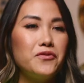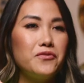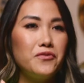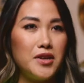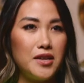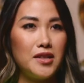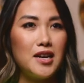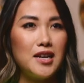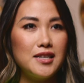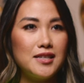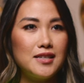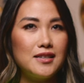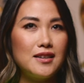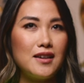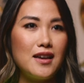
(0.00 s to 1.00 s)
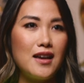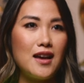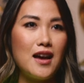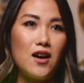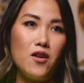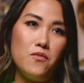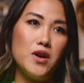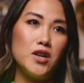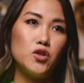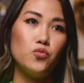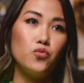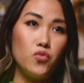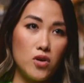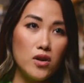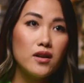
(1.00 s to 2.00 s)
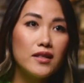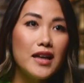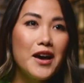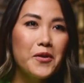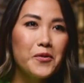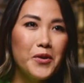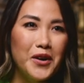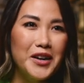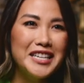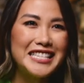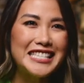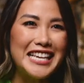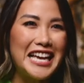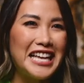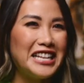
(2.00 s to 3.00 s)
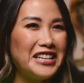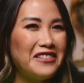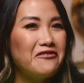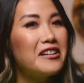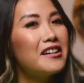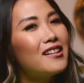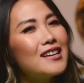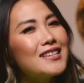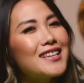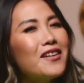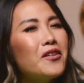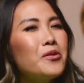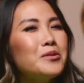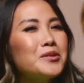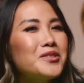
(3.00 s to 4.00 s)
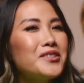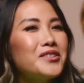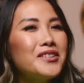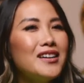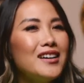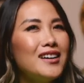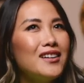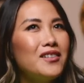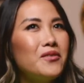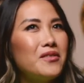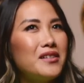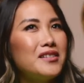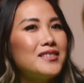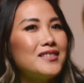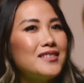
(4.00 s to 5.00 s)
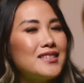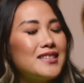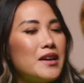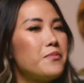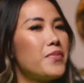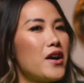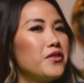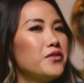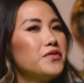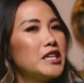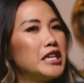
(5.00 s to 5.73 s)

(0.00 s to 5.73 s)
Realized how much work that was and realized I also wanted to step out of the